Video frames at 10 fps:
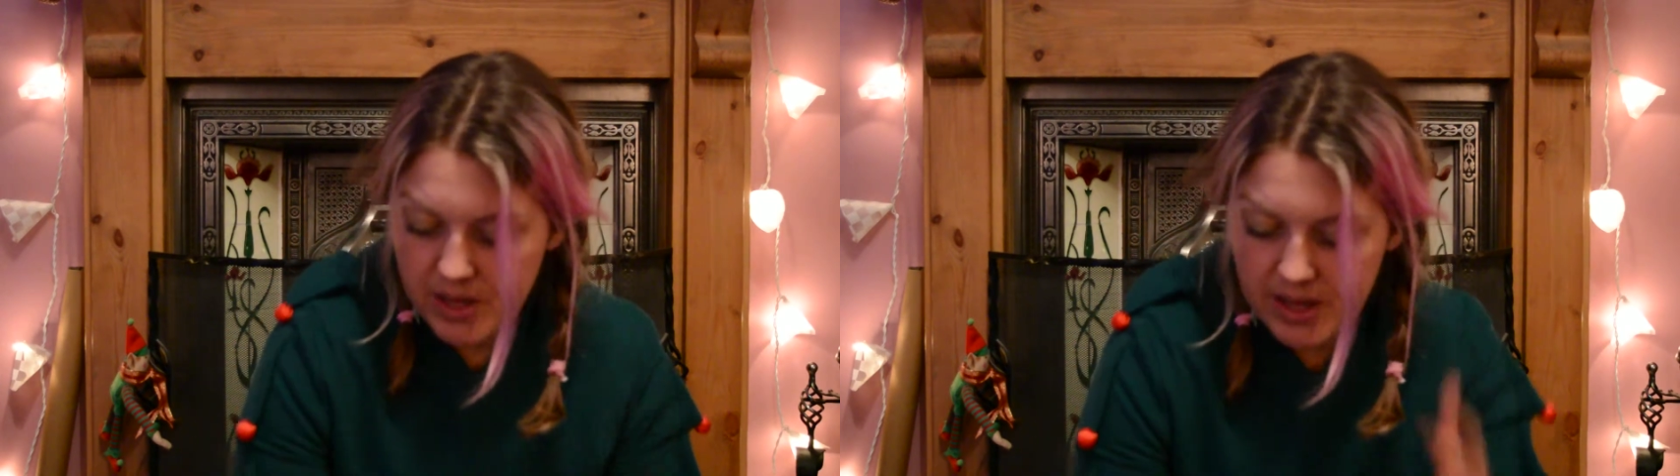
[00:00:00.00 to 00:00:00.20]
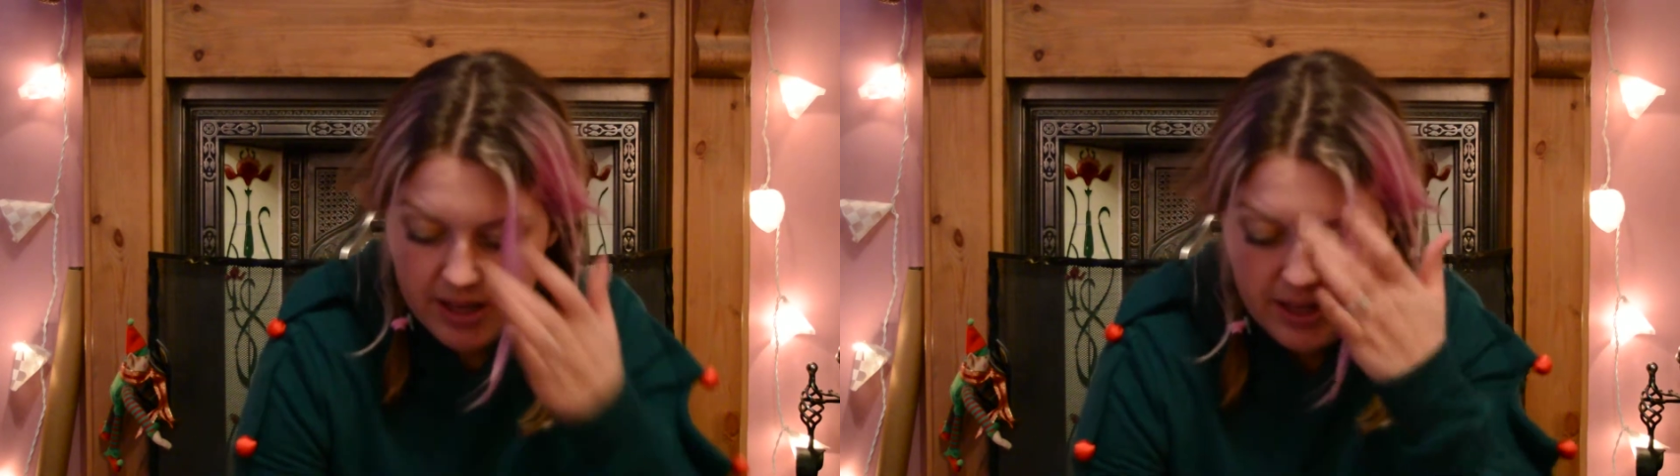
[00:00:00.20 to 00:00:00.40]

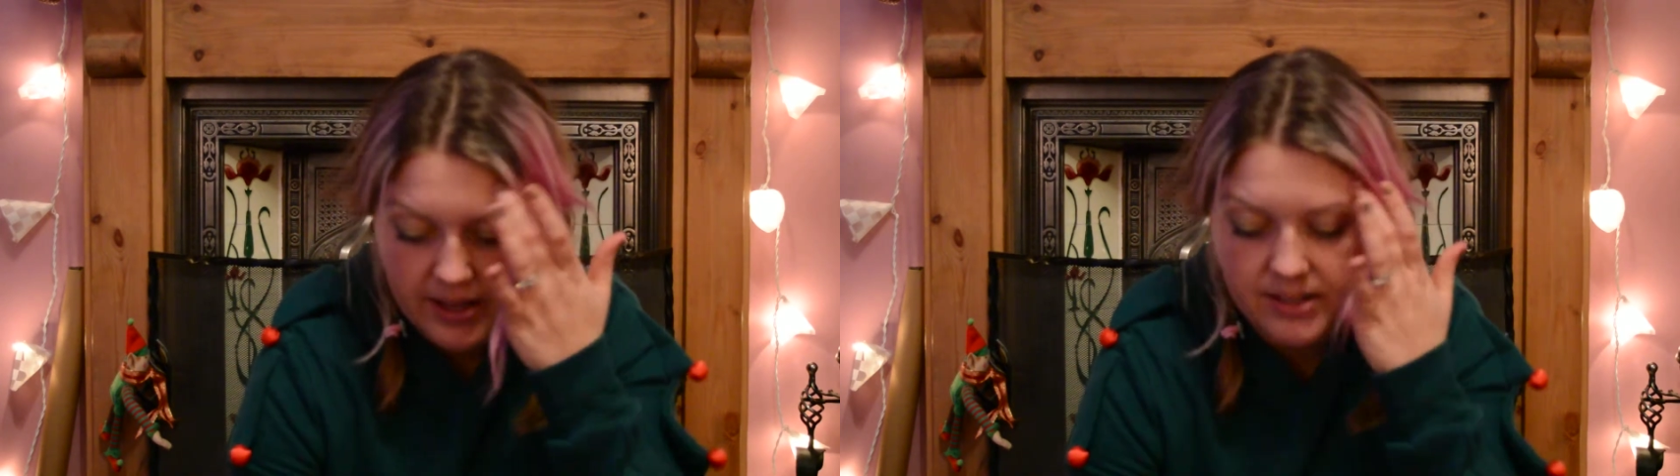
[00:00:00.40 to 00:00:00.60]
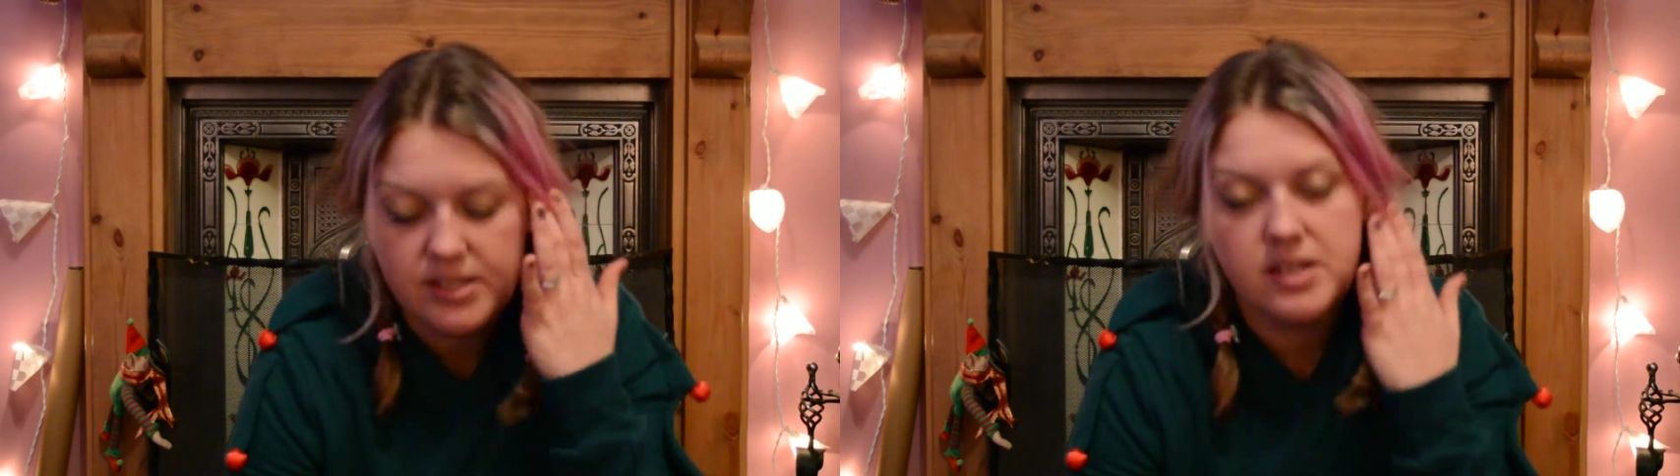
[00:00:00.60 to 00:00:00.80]

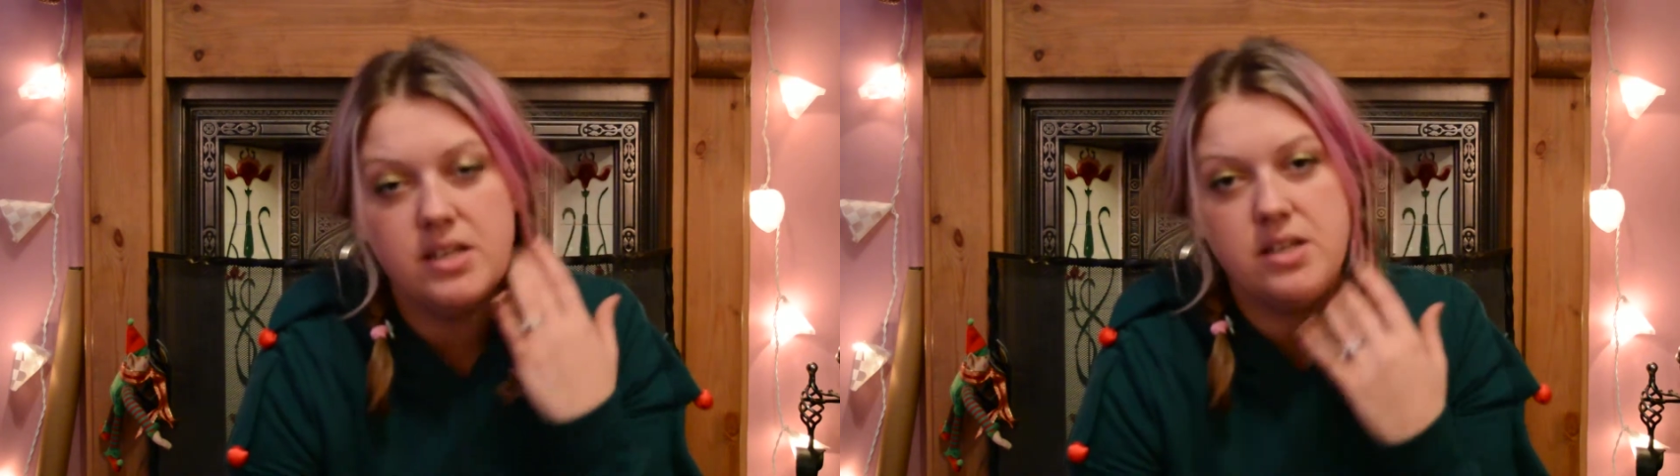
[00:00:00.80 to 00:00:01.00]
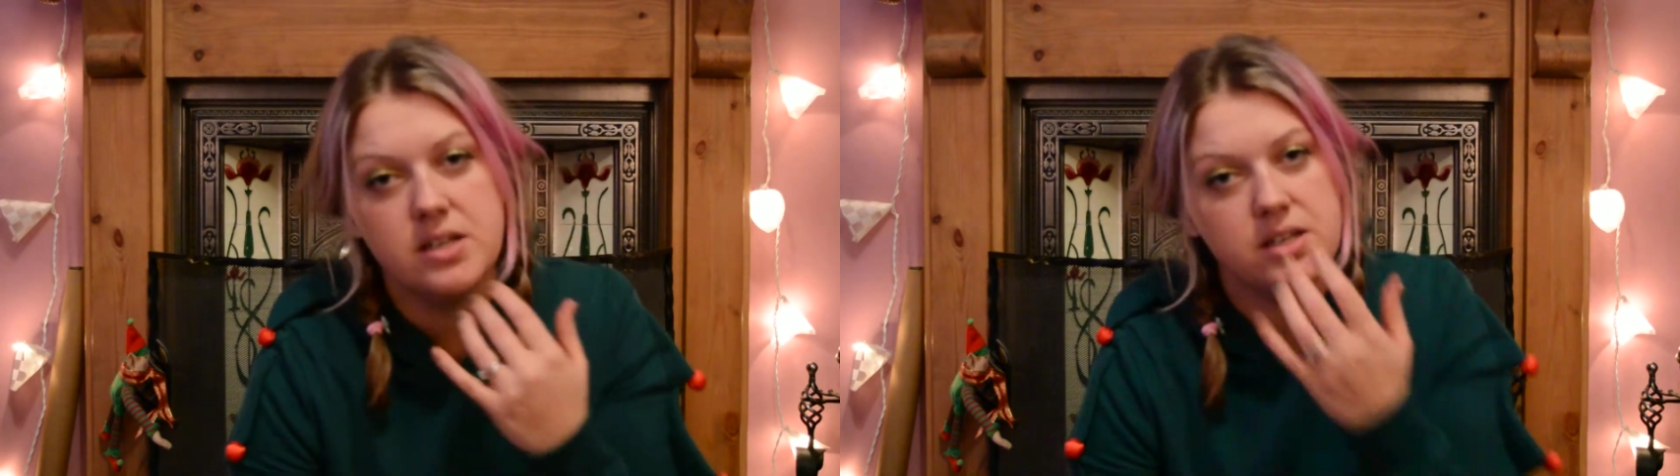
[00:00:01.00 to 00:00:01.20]
is
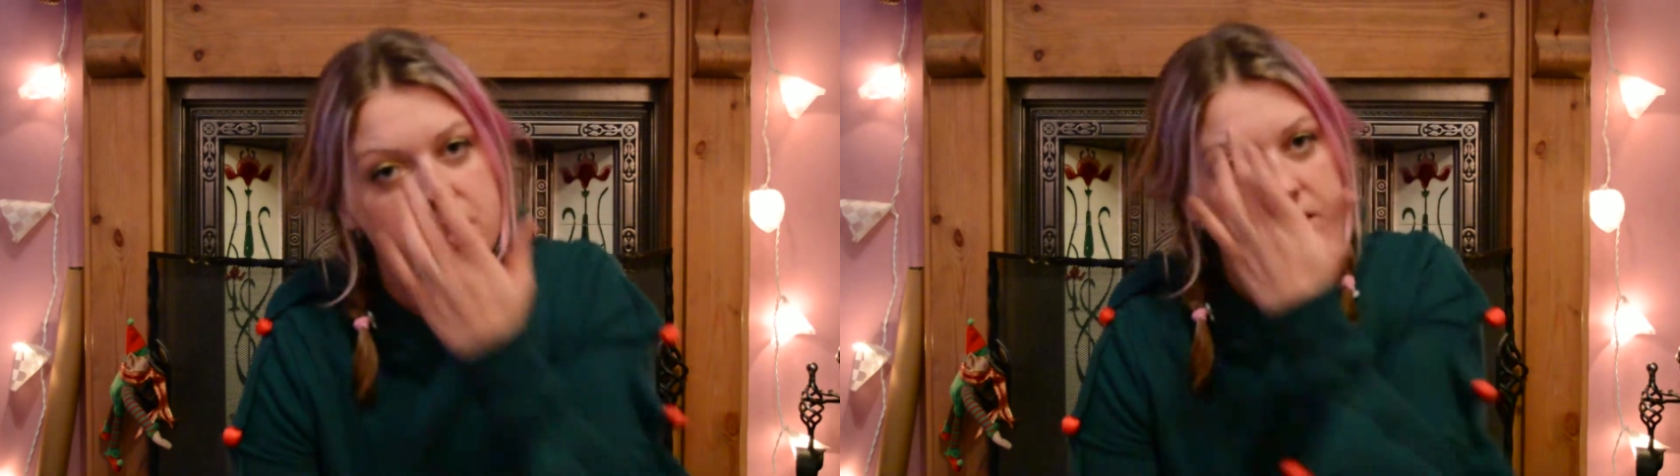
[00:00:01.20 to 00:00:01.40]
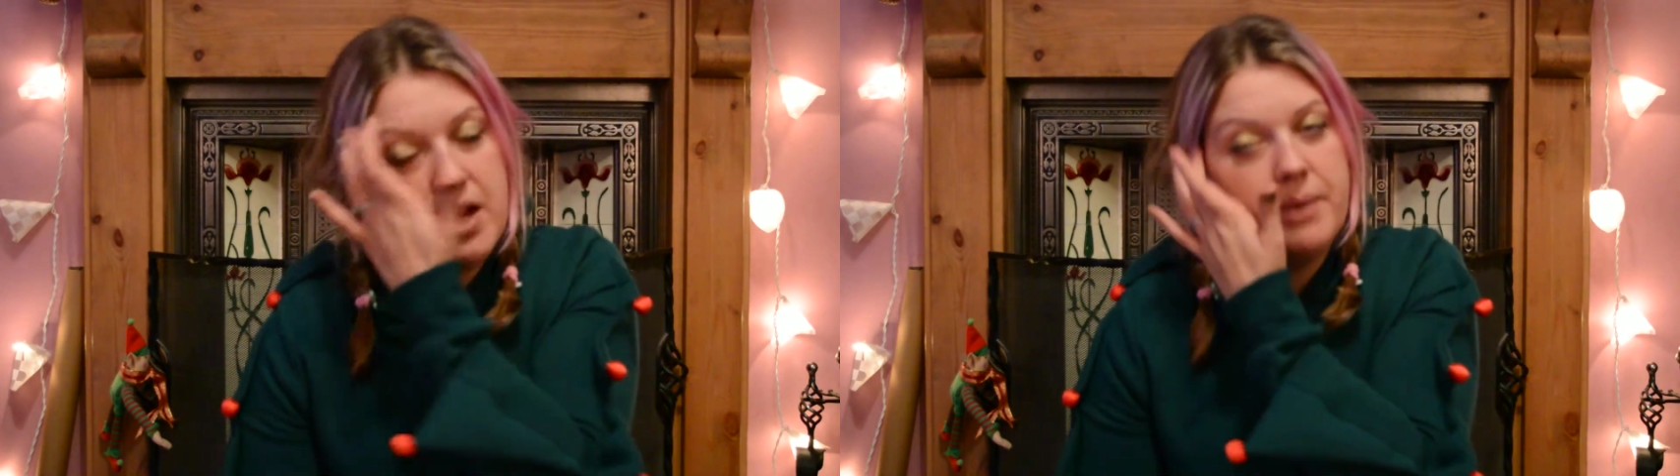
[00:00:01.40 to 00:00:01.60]
you
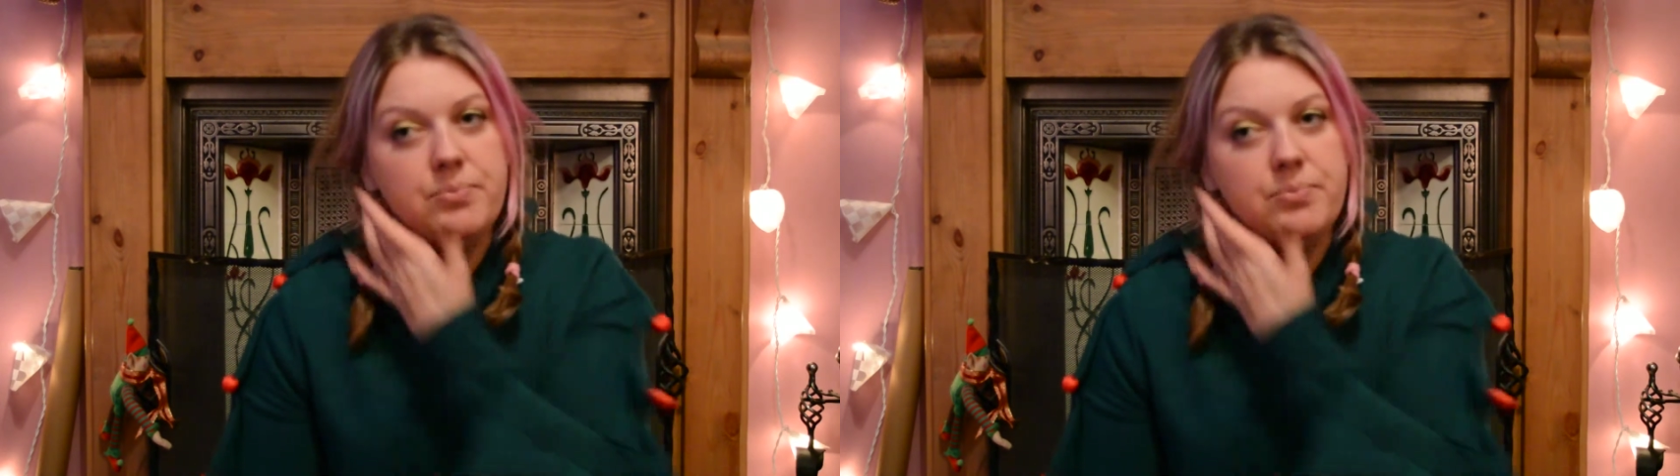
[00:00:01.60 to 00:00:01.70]
can,